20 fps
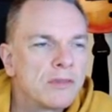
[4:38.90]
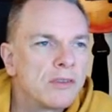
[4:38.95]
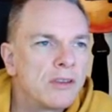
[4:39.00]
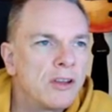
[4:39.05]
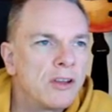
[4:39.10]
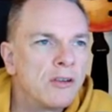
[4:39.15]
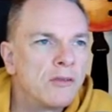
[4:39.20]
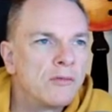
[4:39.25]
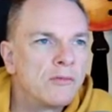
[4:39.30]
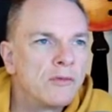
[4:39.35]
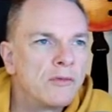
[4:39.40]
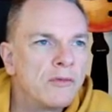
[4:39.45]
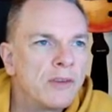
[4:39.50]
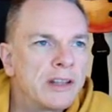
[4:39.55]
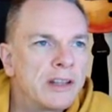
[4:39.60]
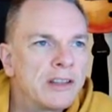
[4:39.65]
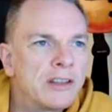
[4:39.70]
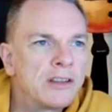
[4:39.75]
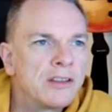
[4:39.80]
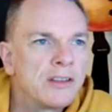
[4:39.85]
you know,
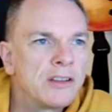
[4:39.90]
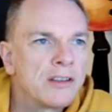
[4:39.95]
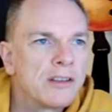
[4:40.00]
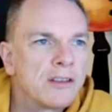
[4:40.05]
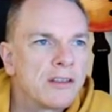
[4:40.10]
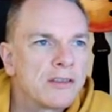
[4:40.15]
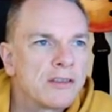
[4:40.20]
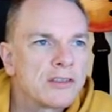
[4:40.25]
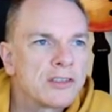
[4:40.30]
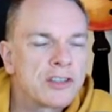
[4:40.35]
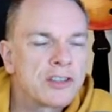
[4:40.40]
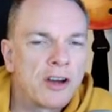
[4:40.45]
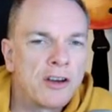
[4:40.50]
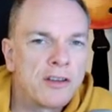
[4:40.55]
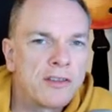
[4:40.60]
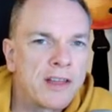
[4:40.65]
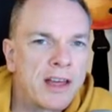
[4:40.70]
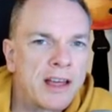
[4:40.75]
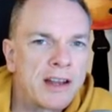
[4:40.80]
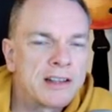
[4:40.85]
written
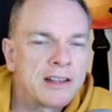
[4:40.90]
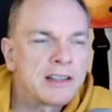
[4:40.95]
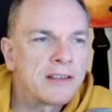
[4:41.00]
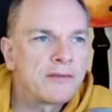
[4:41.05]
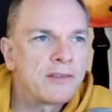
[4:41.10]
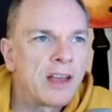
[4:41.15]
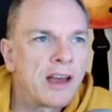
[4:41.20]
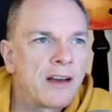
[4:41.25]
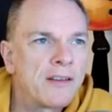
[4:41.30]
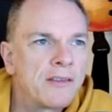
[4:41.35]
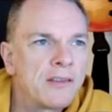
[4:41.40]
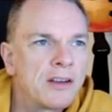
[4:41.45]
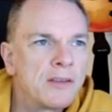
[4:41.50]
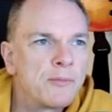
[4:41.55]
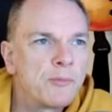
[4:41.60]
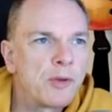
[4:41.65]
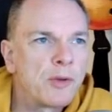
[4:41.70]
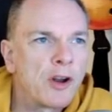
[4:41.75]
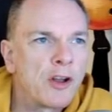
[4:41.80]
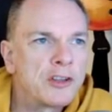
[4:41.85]
South End as if you have it
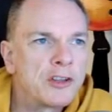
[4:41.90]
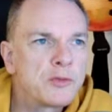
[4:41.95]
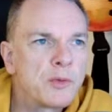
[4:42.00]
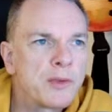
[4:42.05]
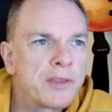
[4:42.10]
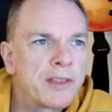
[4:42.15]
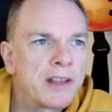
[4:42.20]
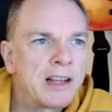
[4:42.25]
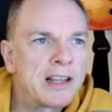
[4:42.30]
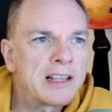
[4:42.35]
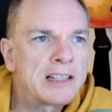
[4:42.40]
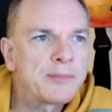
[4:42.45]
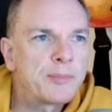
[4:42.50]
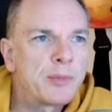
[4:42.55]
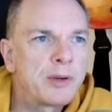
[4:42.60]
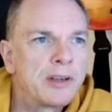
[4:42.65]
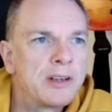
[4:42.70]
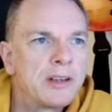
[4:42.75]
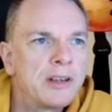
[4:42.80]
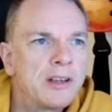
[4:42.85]
pronounced with a lisp.
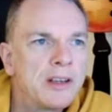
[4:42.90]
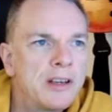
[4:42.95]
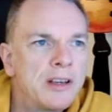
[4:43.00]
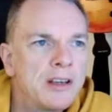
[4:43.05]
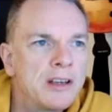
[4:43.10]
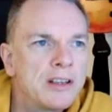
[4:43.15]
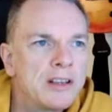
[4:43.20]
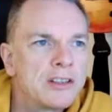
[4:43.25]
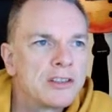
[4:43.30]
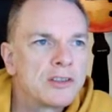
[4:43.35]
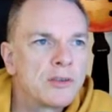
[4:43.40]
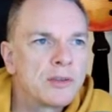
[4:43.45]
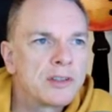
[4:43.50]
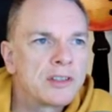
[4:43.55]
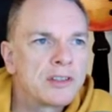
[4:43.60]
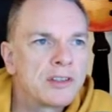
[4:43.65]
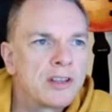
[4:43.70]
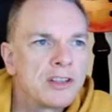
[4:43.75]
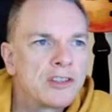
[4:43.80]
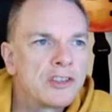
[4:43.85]
So it
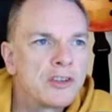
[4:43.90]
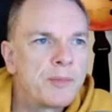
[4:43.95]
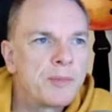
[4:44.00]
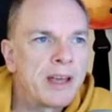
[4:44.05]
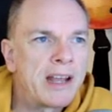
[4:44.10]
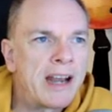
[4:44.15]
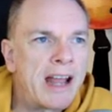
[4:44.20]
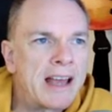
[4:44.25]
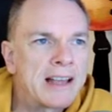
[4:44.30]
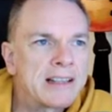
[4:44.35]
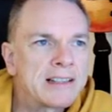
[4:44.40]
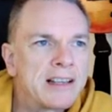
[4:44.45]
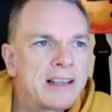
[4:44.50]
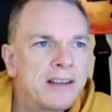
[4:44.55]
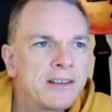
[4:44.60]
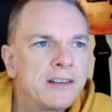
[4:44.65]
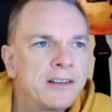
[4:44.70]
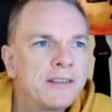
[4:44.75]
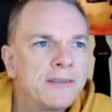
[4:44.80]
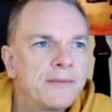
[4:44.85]
should be an S
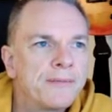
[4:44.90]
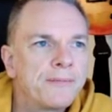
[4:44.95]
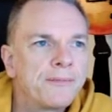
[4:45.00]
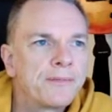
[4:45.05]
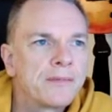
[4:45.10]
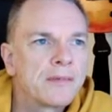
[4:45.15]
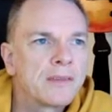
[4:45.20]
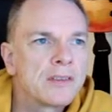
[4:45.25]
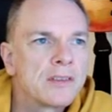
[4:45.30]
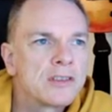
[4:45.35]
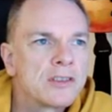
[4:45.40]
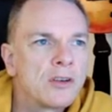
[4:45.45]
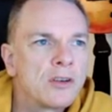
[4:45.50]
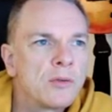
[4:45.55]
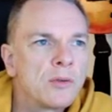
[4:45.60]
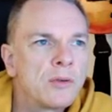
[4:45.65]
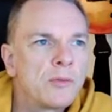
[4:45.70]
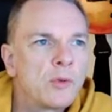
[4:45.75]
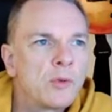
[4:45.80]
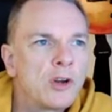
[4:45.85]
here. So
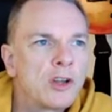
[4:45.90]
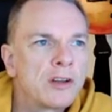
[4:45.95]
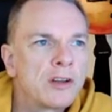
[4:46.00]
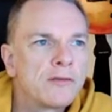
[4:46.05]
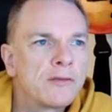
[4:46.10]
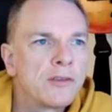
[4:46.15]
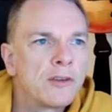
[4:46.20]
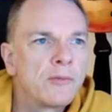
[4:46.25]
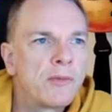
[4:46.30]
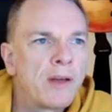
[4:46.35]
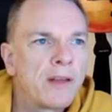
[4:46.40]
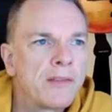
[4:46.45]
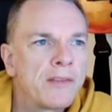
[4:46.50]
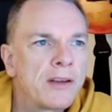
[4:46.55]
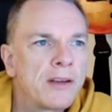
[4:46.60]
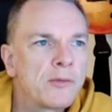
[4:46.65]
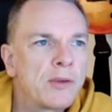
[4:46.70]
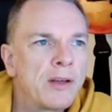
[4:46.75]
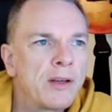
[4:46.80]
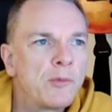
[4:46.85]
we're looking for, I
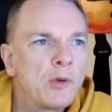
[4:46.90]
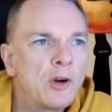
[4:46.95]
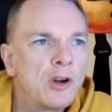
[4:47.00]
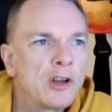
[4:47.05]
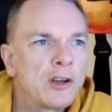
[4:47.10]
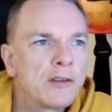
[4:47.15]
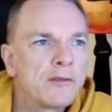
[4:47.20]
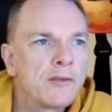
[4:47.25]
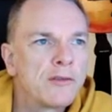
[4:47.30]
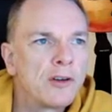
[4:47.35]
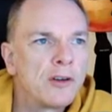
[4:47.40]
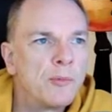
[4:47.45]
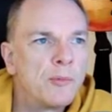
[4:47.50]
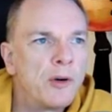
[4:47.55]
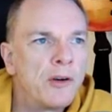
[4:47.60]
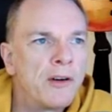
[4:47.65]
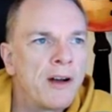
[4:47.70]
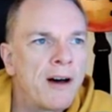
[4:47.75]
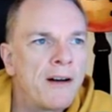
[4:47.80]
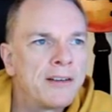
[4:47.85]
think when we're looking for
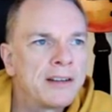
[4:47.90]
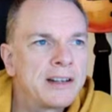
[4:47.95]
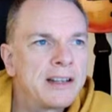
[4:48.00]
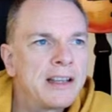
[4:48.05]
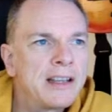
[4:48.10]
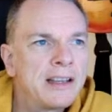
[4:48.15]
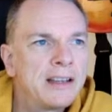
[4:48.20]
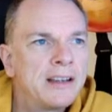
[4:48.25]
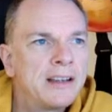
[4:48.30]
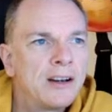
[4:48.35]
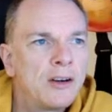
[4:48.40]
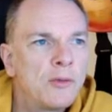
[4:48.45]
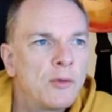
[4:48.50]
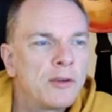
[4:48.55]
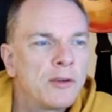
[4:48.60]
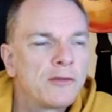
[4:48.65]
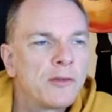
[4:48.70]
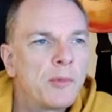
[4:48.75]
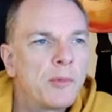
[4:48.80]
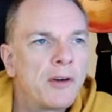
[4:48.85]
morality, a
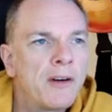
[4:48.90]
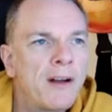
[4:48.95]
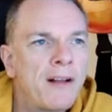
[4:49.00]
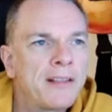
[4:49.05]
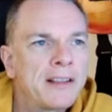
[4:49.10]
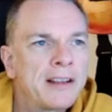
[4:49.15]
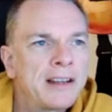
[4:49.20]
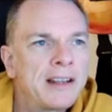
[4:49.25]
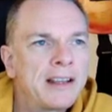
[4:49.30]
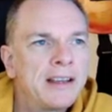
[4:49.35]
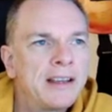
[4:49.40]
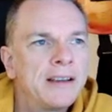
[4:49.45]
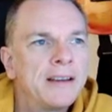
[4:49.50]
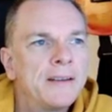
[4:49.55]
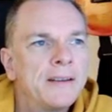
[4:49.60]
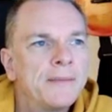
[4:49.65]
word for morality,